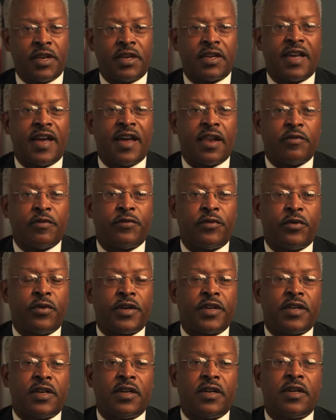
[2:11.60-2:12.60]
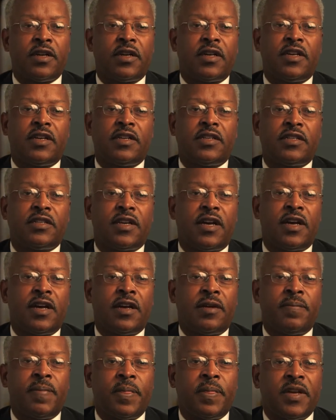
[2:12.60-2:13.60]
in California is
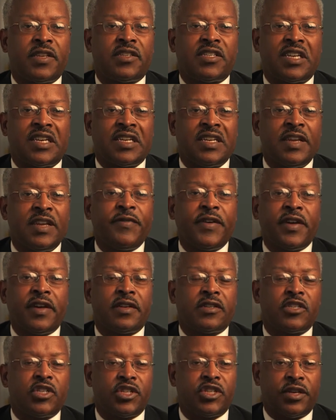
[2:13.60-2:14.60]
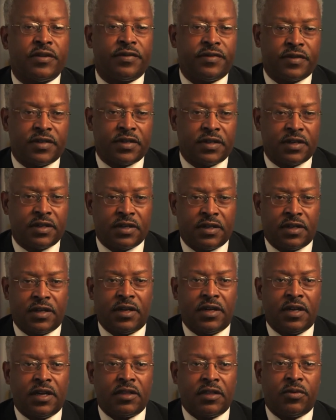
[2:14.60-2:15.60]
a significant shift
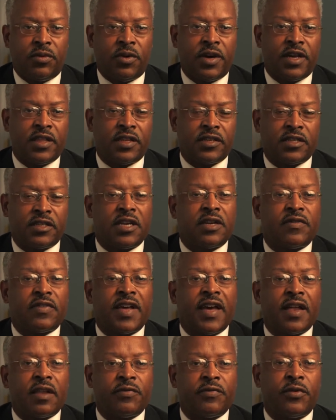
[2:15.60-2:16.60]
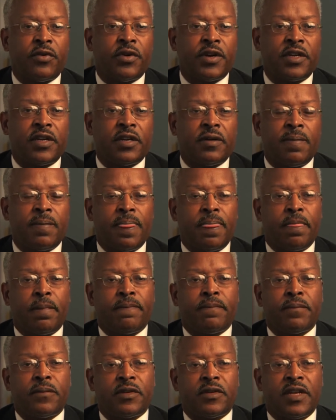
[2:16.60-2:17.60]
in the way the state of California
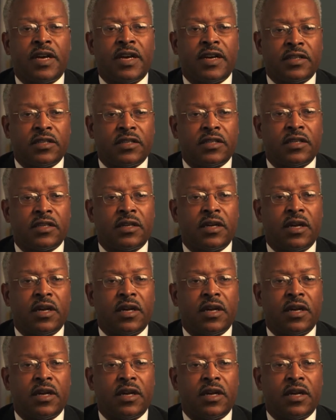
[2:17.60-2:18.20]
does